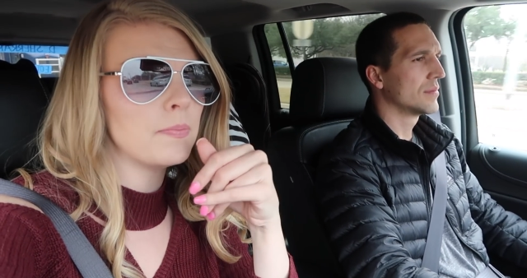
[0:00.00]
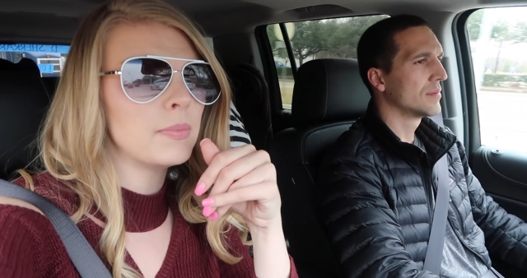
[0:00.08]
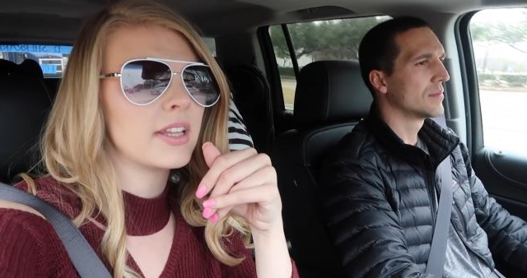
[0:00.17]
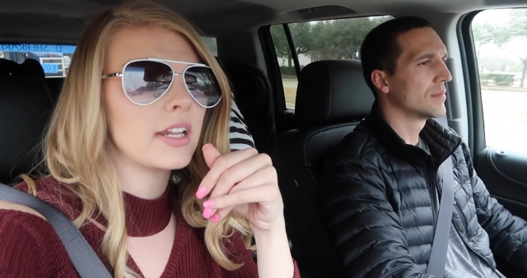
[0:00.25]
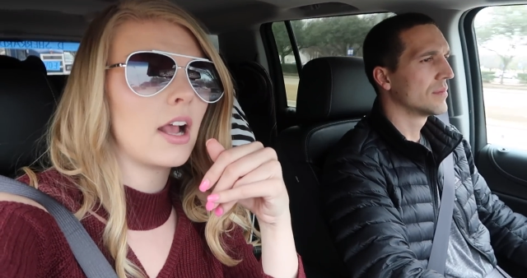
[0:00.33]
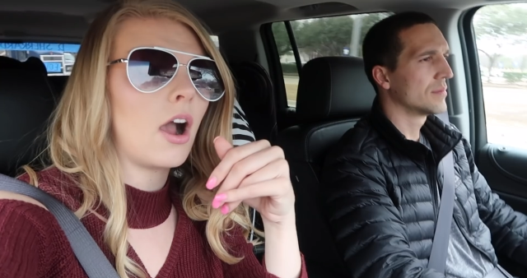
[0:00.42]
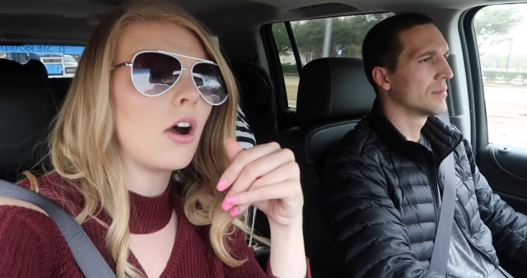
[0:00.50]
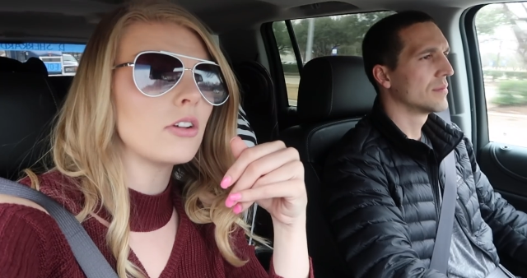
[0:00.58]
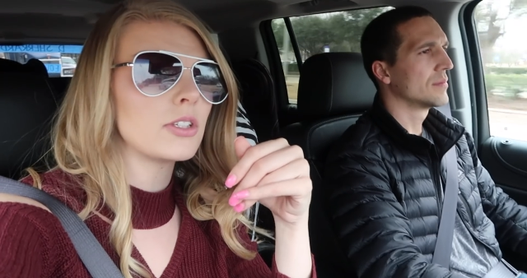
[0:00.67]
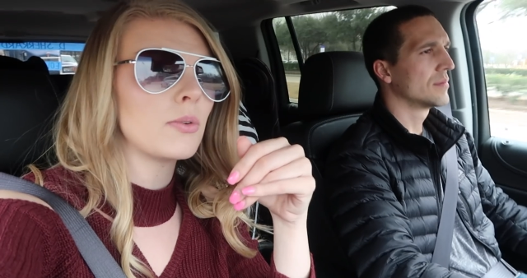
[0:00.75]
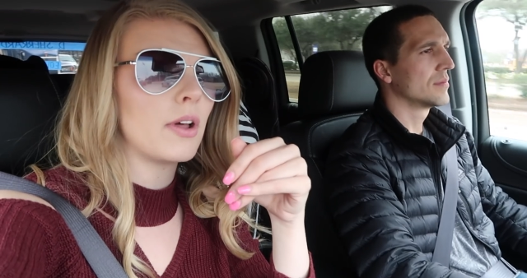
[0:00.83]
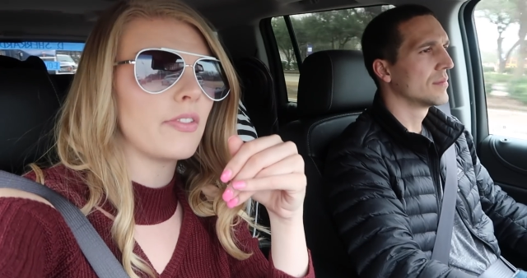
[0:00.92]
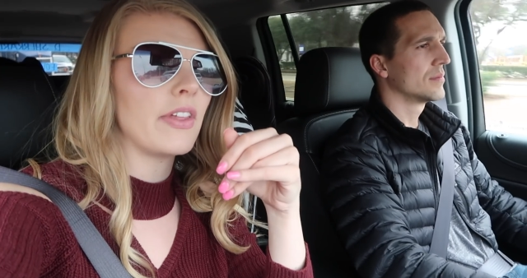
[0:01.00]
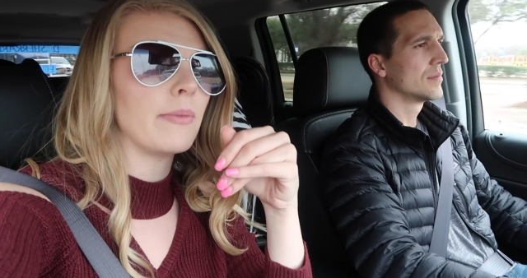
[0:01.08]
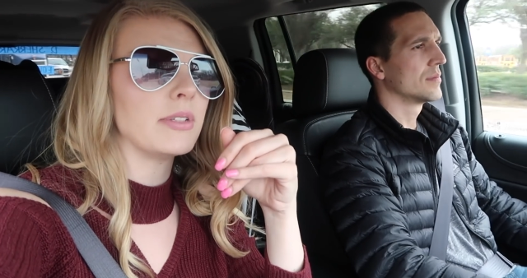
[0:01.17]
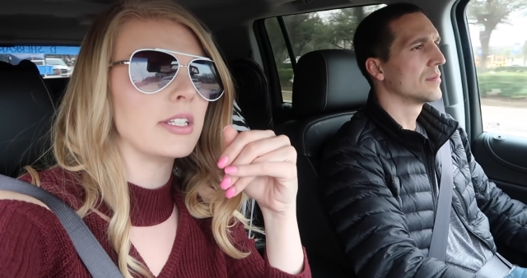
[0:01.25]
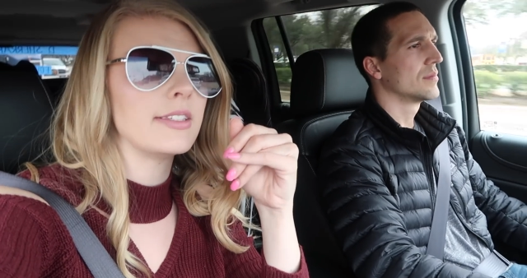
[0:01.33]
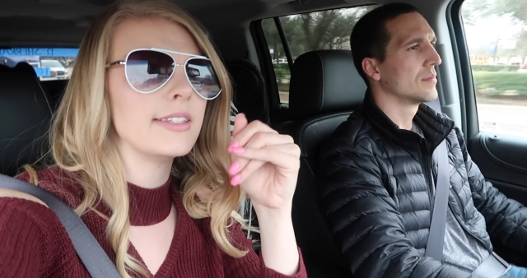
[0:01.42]
Speaker 1: but then I also want
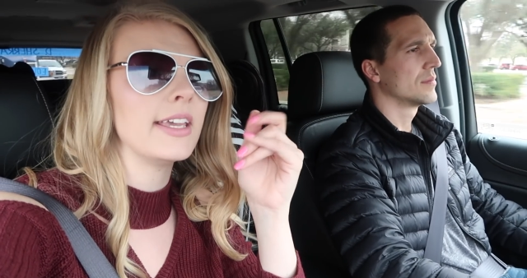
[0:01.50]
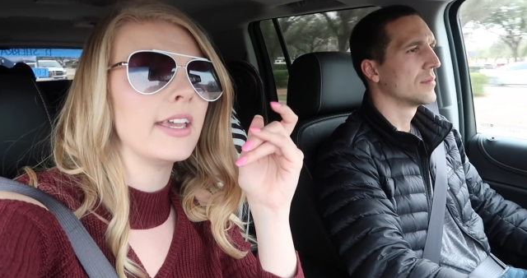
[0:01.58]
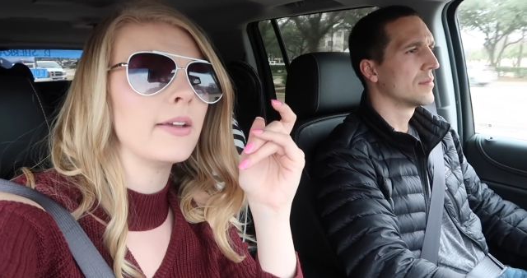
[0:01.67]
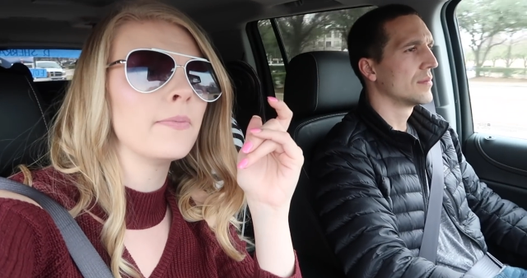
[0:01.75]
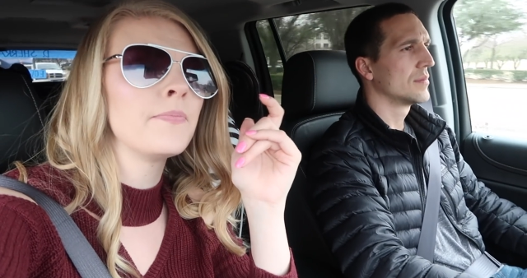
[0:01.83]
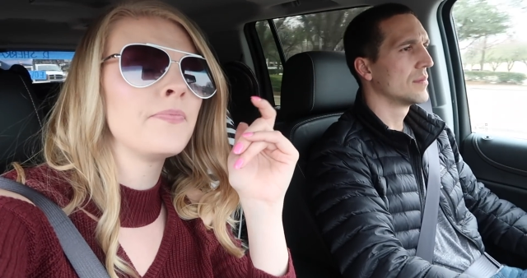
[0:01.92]
them to see